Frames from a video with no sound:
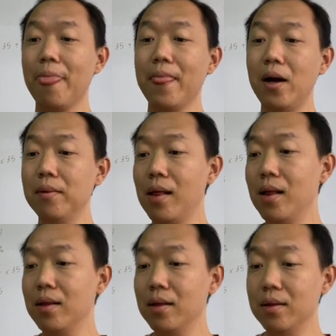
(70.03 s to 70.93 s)
Now
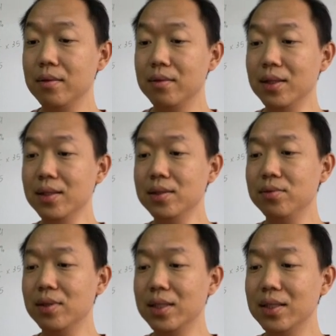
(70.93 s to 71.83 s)
uh, this
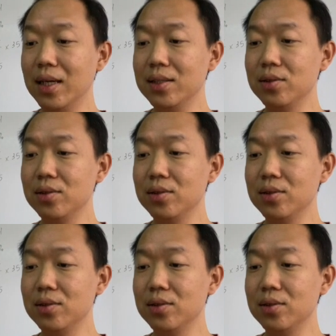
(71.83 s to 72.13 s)
really does